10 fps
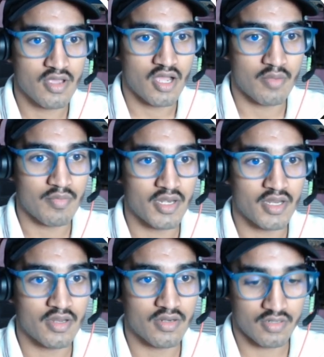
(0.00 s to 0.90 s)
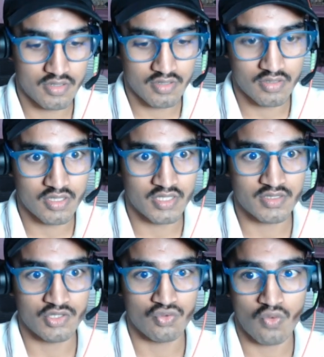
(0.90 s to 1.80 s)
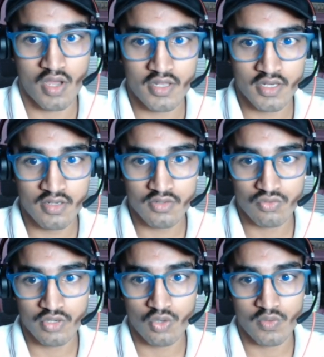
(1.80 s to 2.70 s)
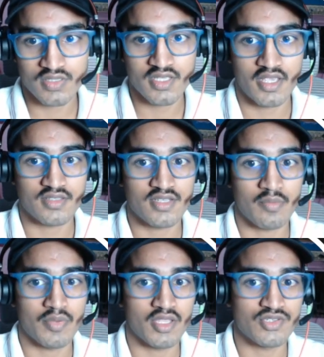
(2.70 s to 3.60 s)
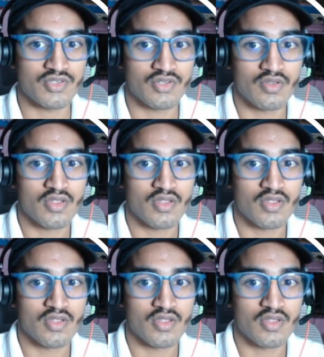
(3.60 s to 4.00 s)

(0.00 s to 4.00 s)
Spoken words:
update this URL to request the extra page